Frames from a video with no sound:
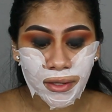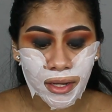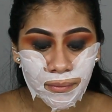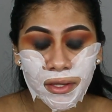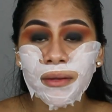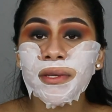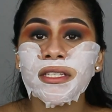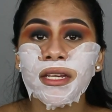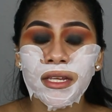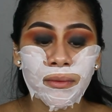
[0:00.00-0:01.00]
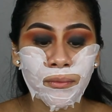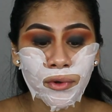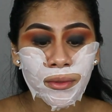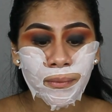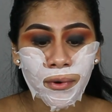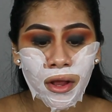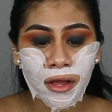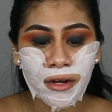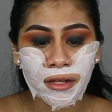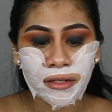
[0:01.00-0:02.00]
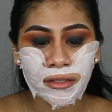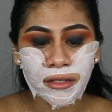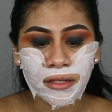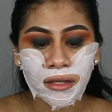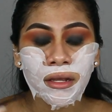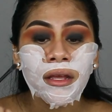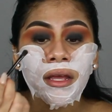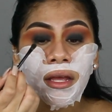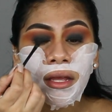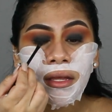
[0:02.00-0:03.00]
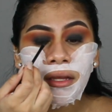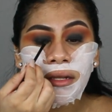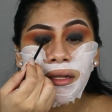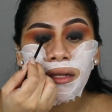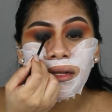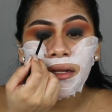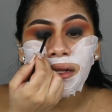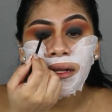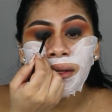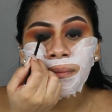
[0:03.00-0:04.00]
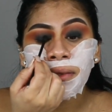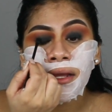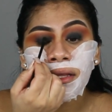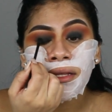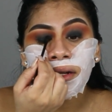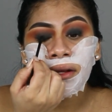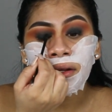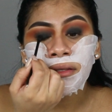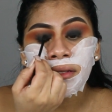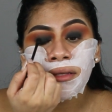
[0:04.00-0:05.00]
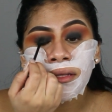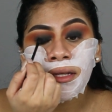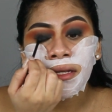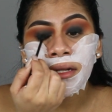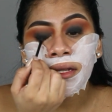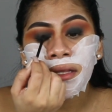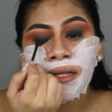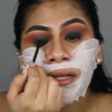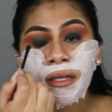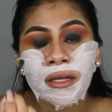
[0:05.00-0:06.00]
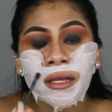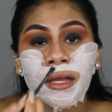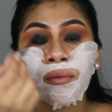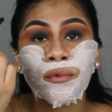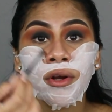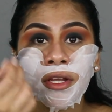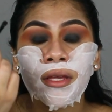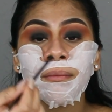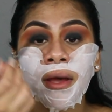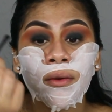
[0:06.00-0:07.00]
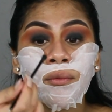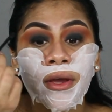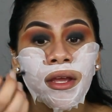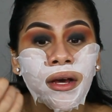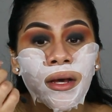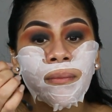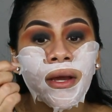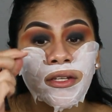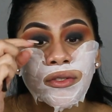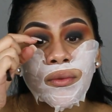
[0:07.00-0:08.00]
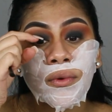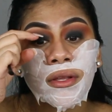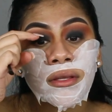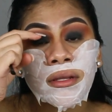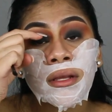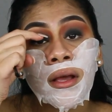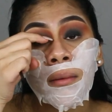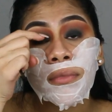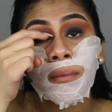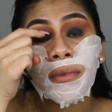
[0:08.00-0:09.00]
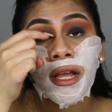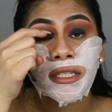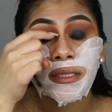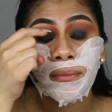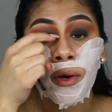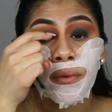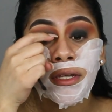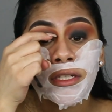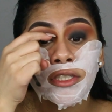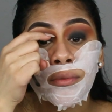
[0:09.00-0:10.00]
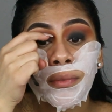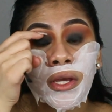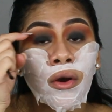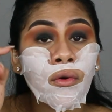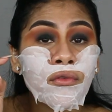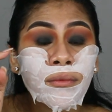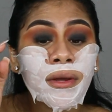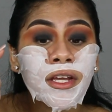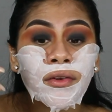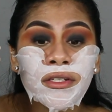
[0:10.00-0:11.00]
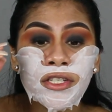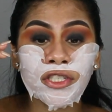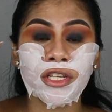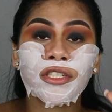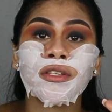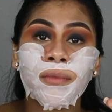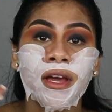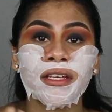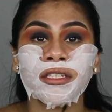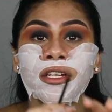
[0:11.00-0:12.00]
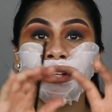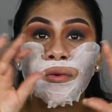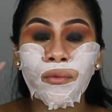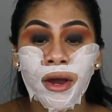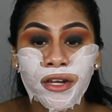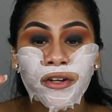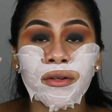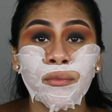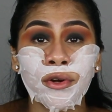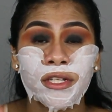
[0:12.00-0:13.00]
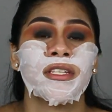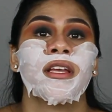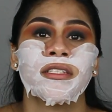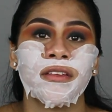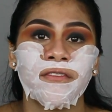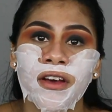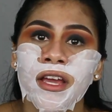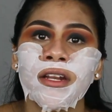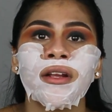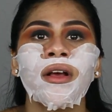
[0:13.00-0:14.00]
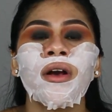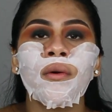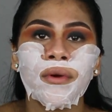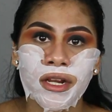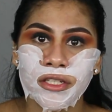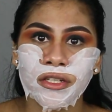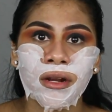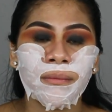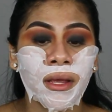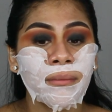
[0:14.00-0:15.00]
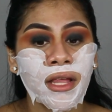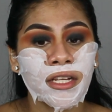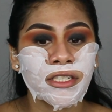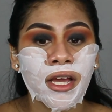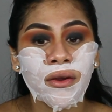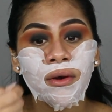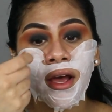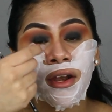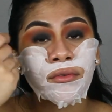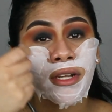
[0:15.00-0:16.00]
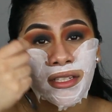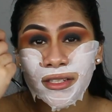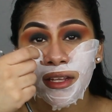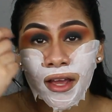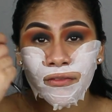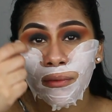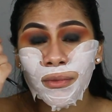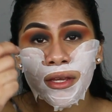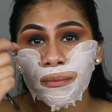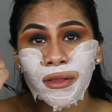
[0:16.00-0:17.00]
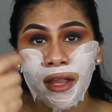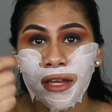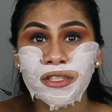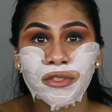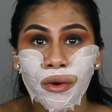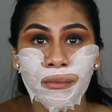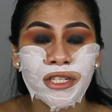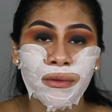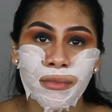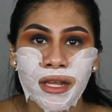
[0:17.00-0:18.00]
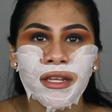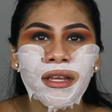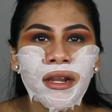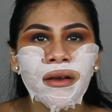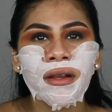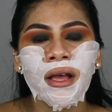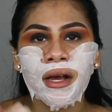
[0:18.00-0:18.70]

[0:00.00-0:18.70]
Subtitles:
but I'm going to be taking more product and applying it on the lid, and then again working my way up. I do want the black smoky to be over my crease just so my eyes can look wider and more intensified. When I start applying black shadow, I don't necessarily have to be applying so much and blending it out.